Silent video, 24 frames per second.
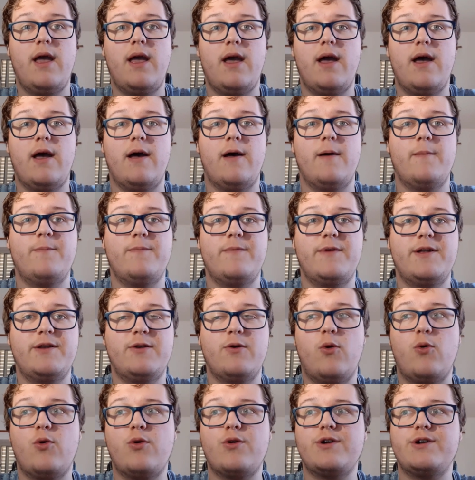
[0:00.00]
in
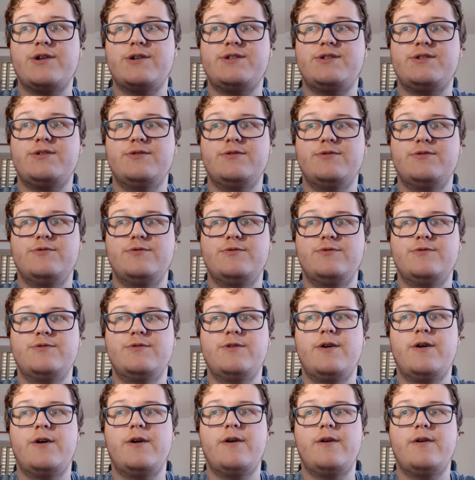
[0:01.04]
order to
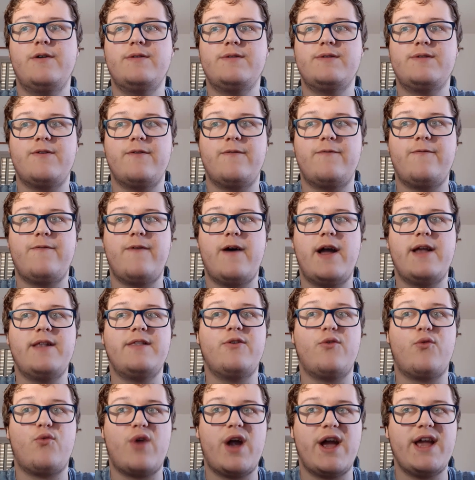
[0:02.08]
find
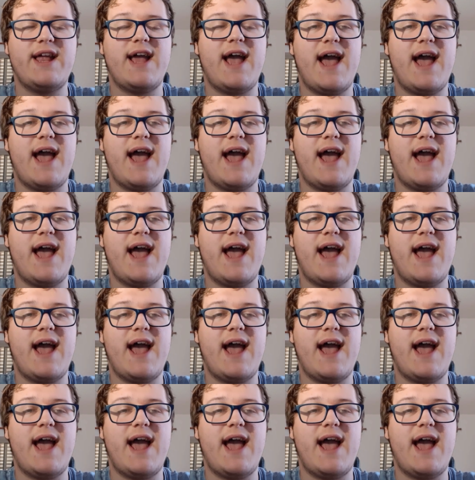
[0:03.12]
the right